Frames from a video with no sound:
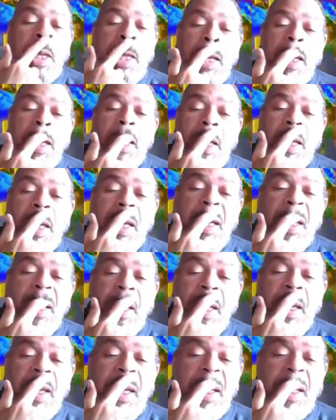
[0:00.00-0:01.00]

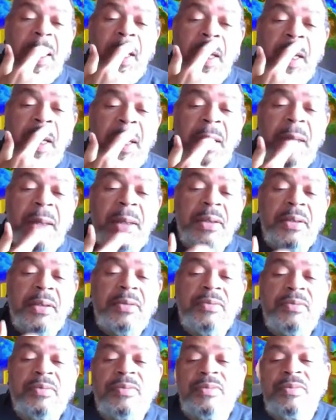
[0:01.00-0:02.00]
uh,
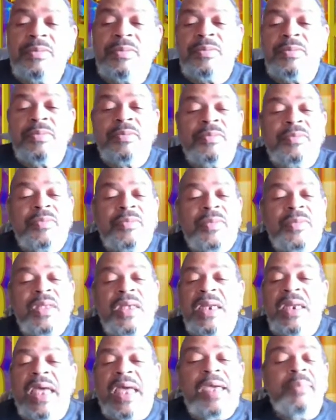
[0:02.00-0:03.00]

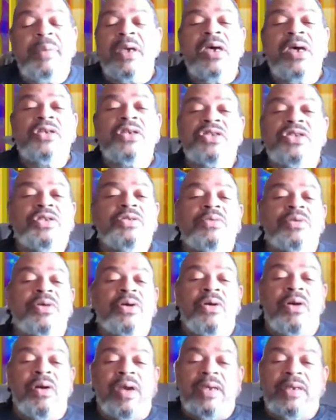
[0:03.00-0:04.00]
it ain't because you were
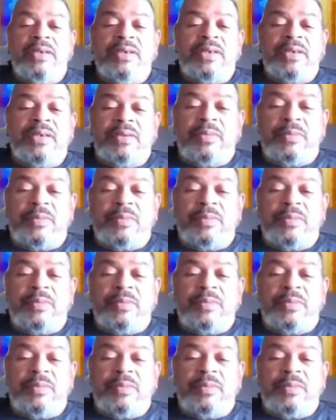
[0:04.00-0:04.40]
great.